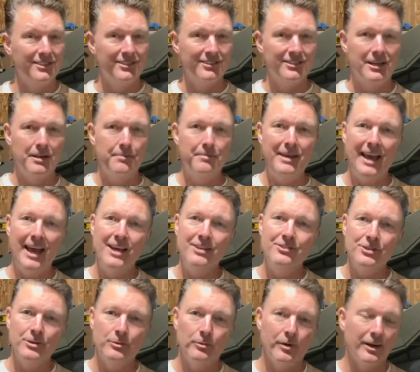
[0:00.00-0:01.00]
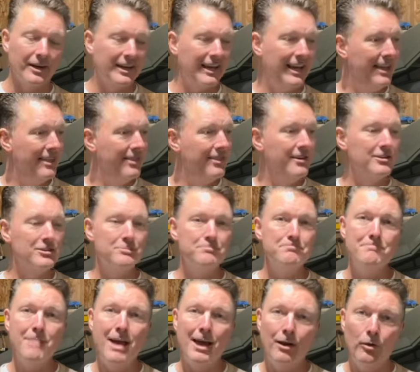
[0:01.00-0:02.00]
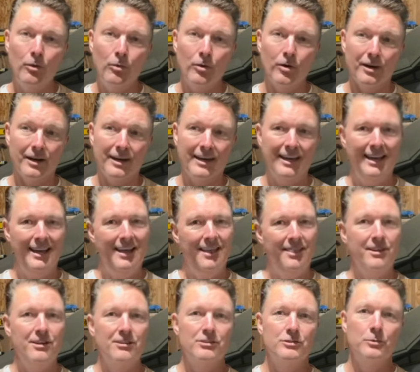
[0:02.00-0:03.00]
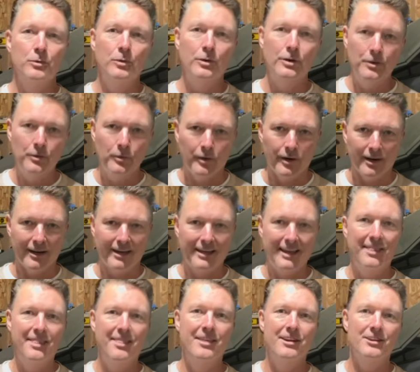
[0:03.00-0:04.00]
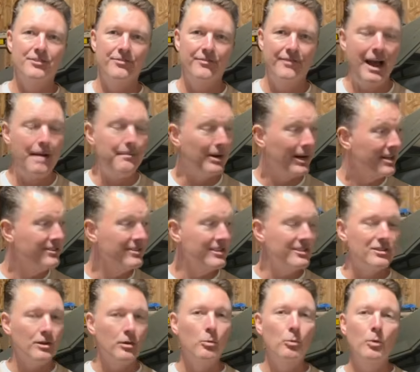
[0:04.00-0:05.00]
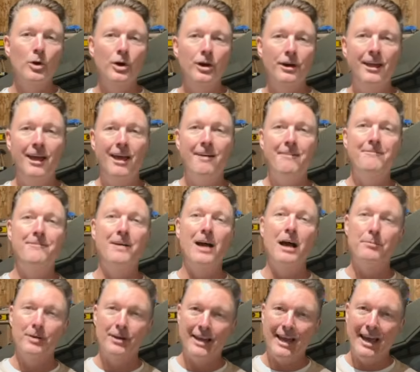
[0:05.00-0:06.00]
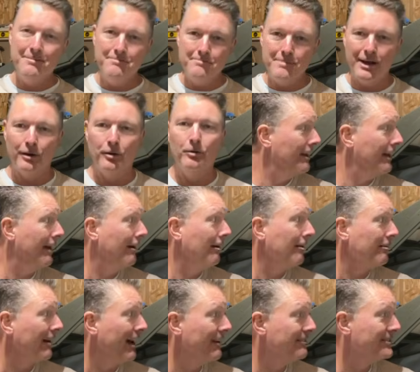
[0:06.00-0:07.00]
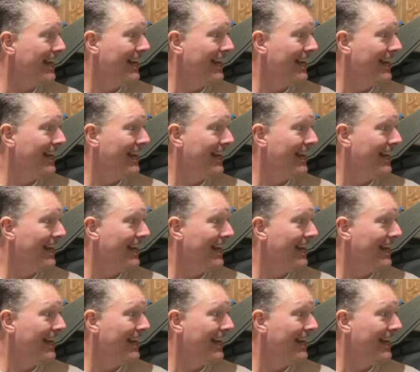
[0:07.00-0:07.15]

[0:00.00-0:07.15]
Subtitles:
There's going to be engine work, there's metal work, there's woodwork, there's fabric, because this is a wood, fabric, and metal aircraft.